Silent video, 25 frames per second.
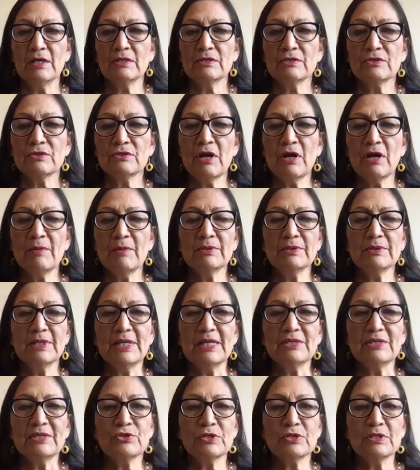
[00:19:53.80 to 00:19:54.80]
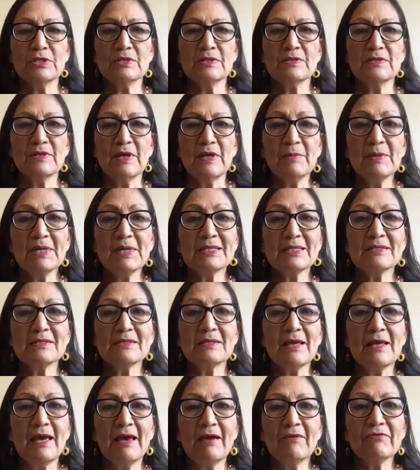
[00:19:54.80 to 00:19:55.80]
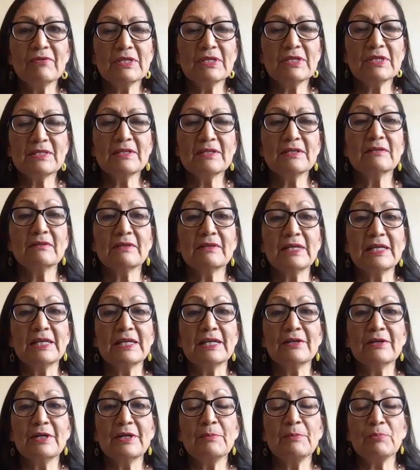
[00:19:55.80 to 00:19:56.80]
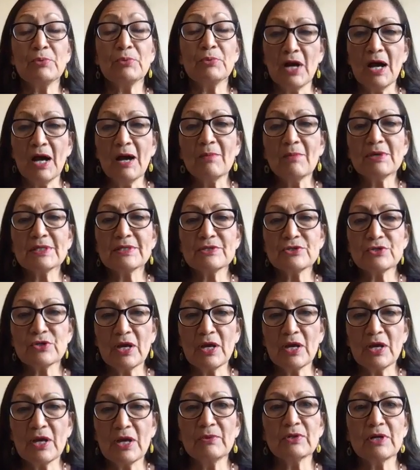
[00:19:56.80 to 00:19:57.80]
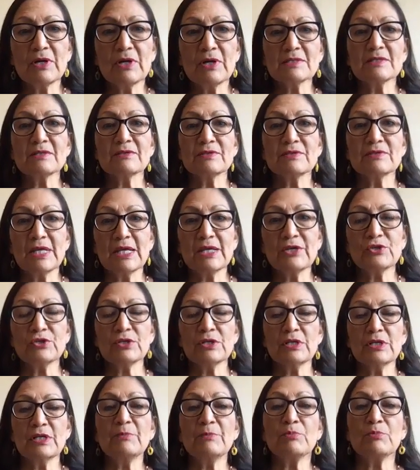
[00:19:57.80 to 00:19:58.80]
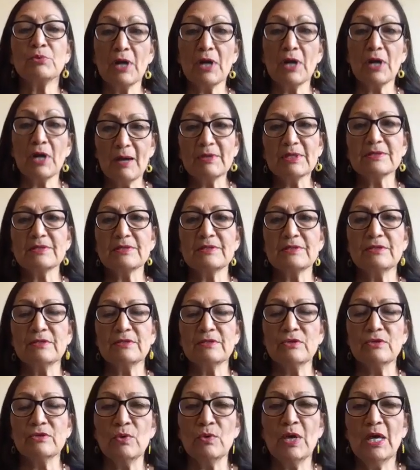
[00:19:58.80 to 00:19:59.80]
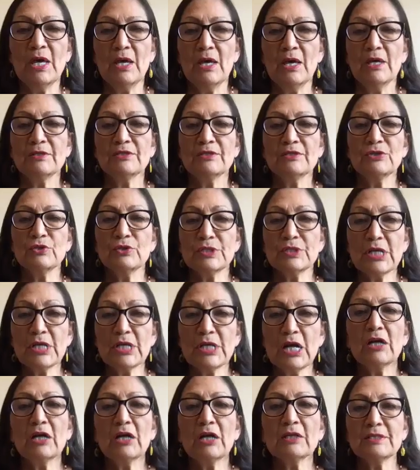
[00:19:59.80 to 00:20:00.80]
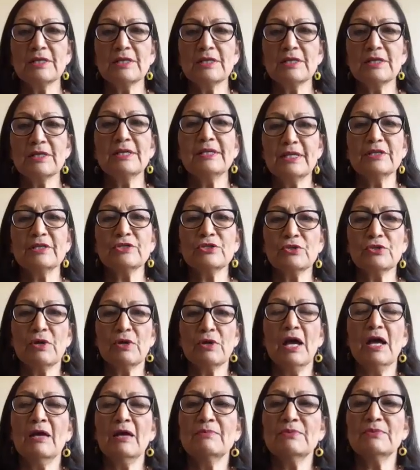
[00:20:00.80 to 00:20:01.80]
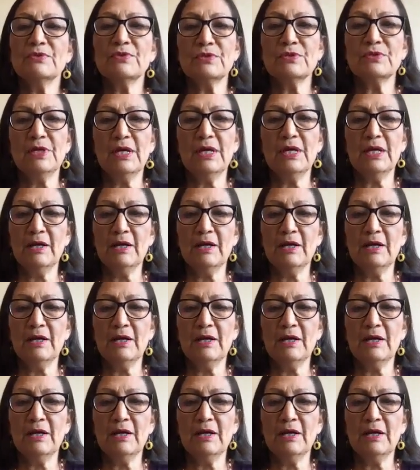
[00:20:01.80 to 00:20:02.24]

tribal nation summits every single year. He promised tribal consultation. He promised to talk to Indian tribes